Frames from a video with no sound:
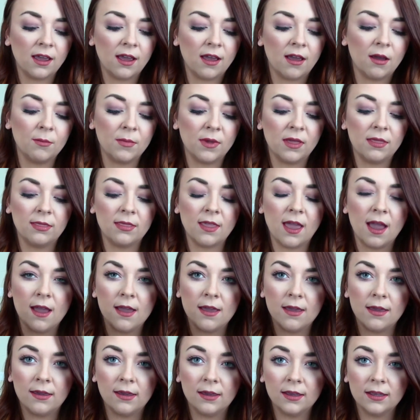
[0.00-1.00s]
Um, and
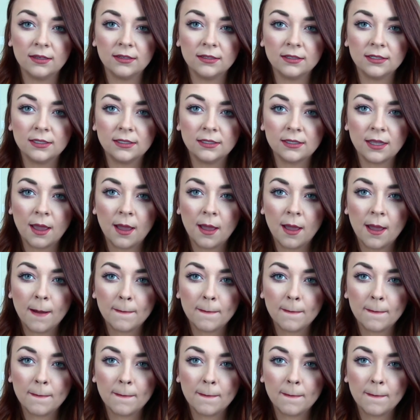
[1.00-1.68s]
that is